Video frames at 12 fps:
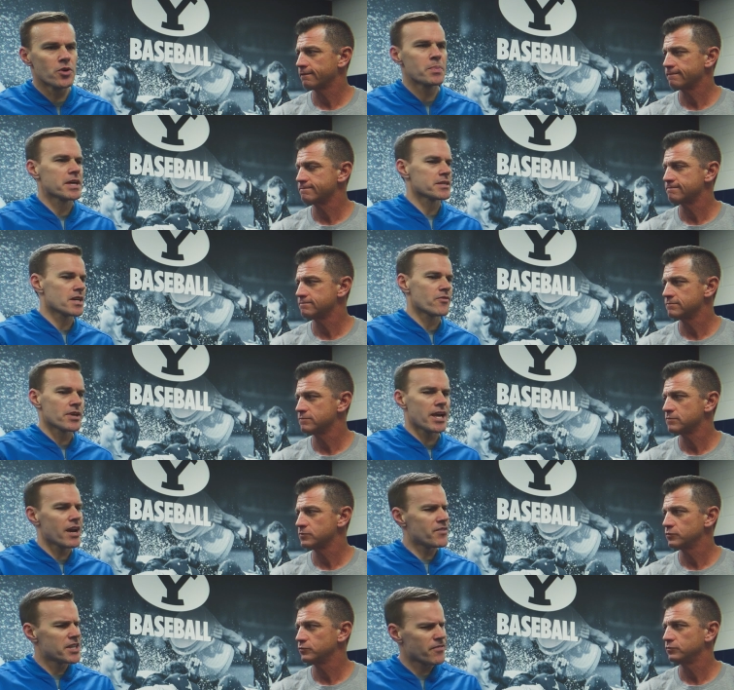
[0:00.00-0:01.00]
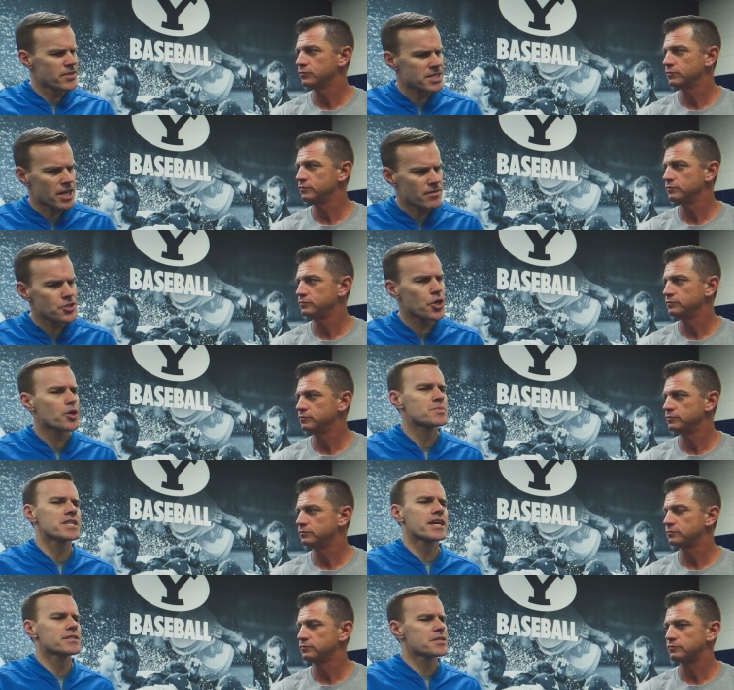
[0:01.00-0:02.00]
Speaker 1: it because every, you have a different set of
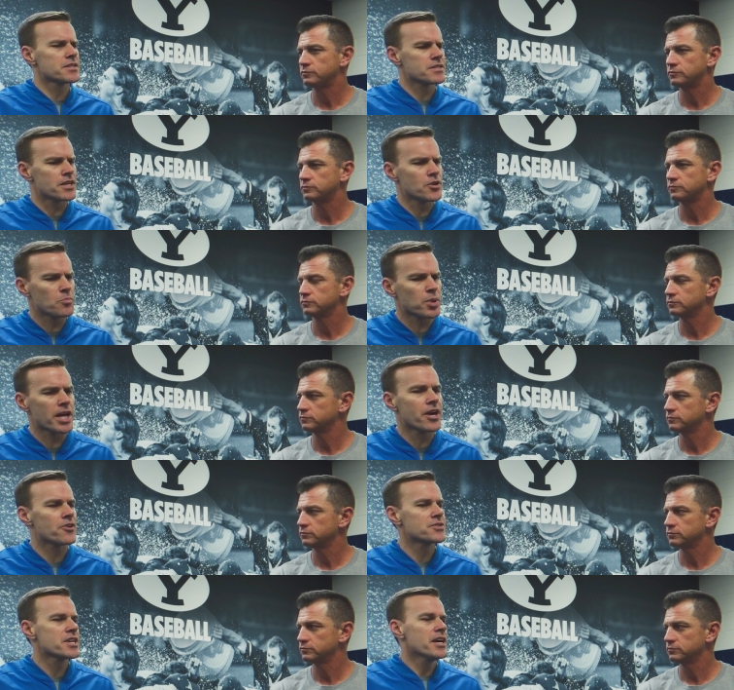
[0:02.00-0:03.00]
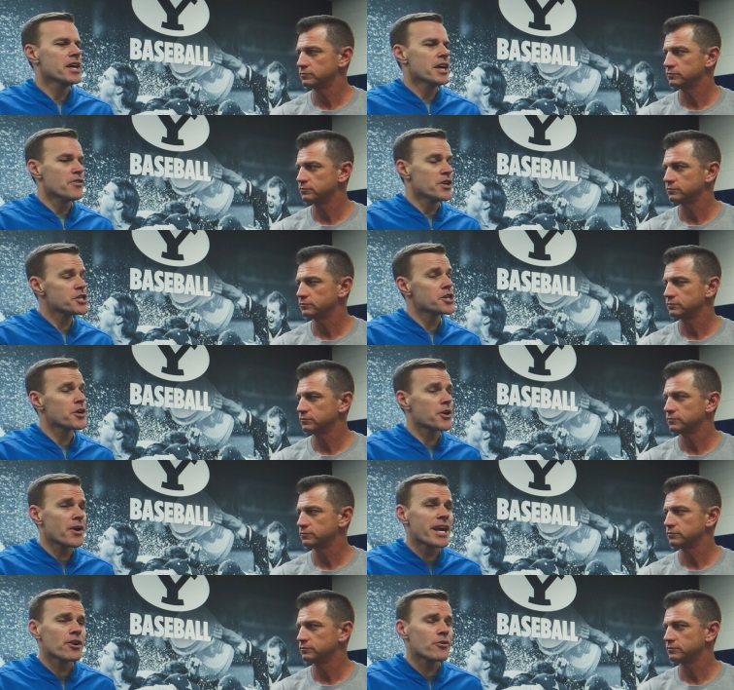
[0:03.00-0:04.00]
circumstances and new players. This year,
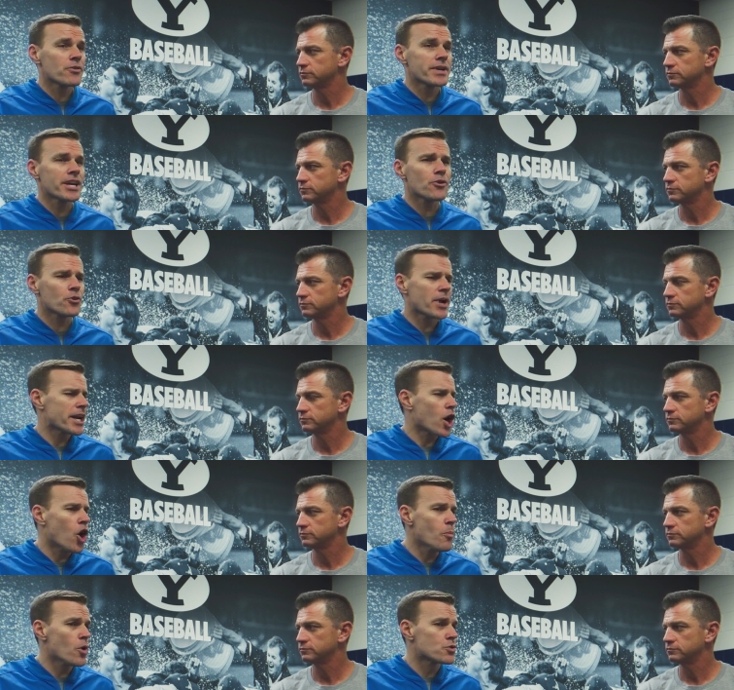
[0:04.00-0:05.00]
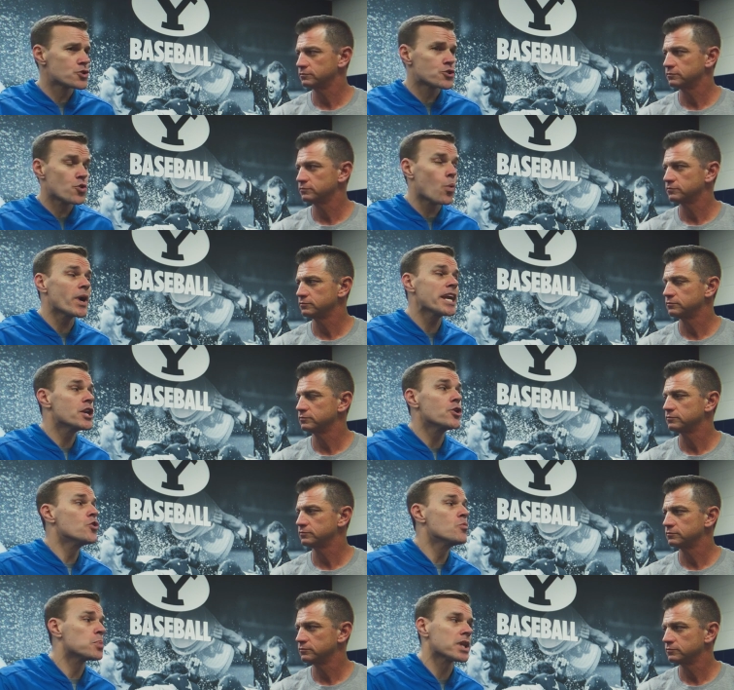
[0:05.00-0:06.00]
you're integ integrating almost 20
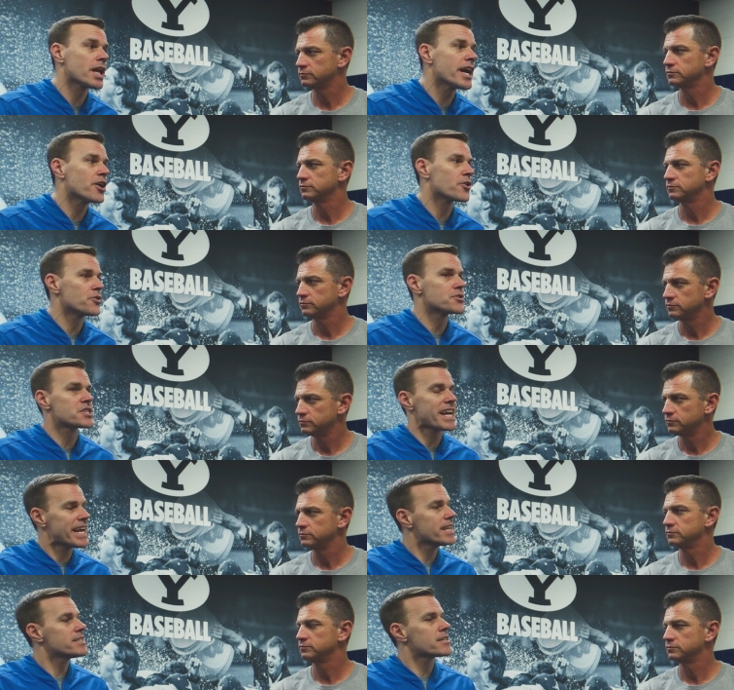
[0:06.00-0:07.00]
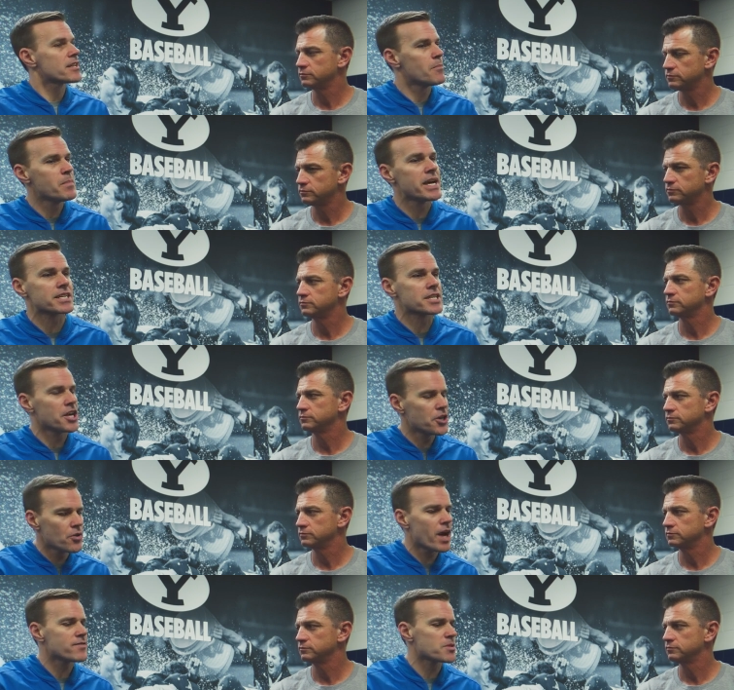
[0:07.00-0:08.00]
new players into the mix. Now, you
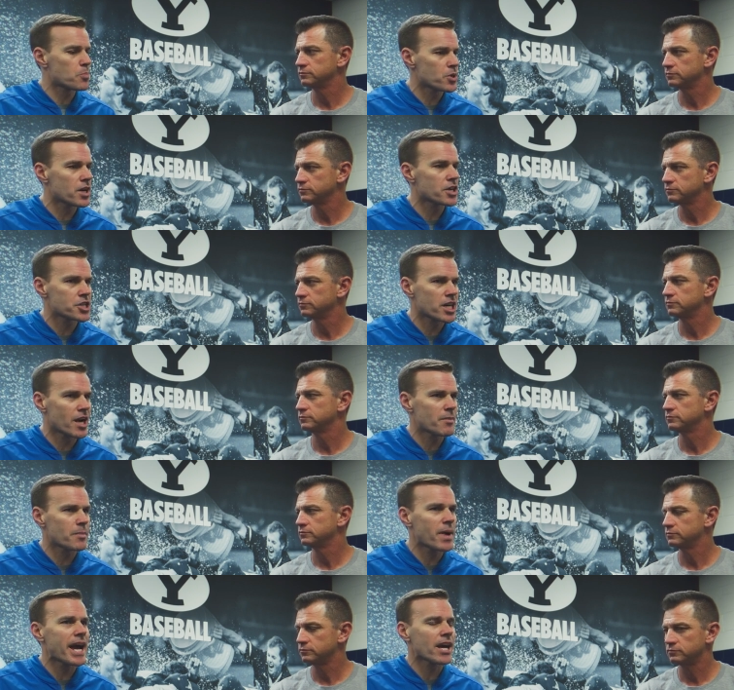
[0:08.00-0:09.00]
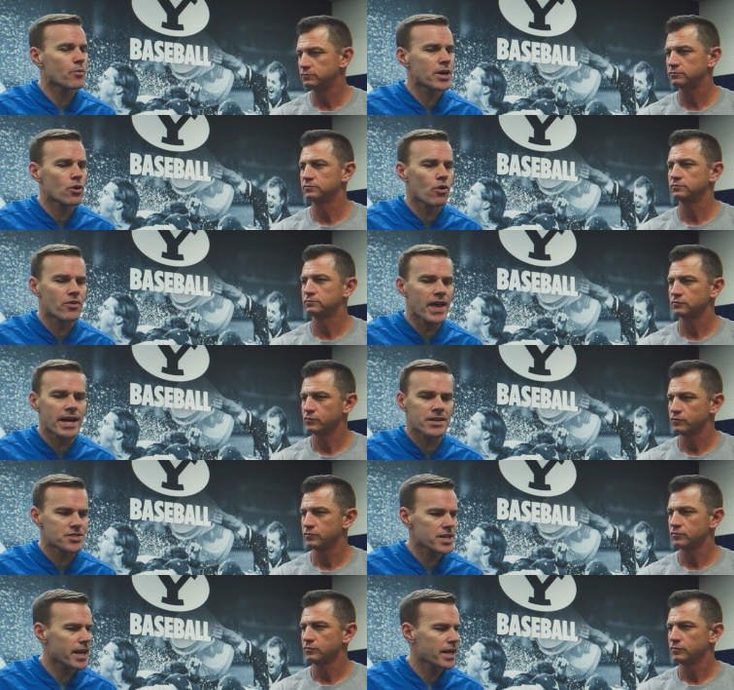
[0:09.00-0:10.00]
do have some production coming back. We can go over that in a
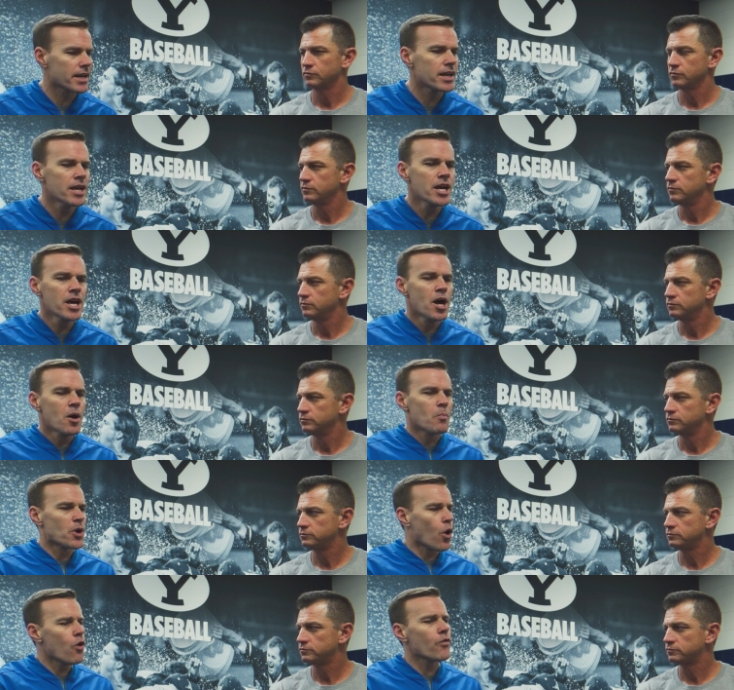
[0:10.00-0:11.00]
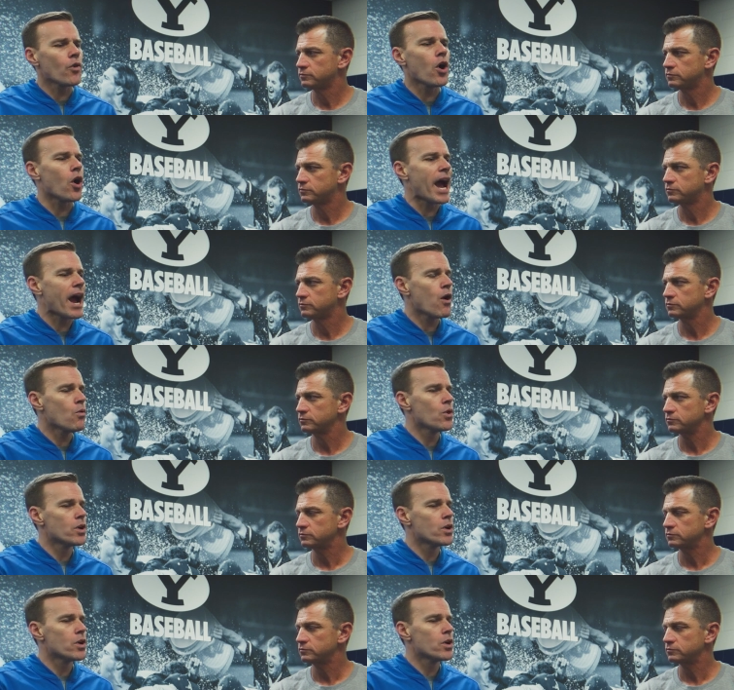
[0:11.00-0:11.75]
second. But overall, how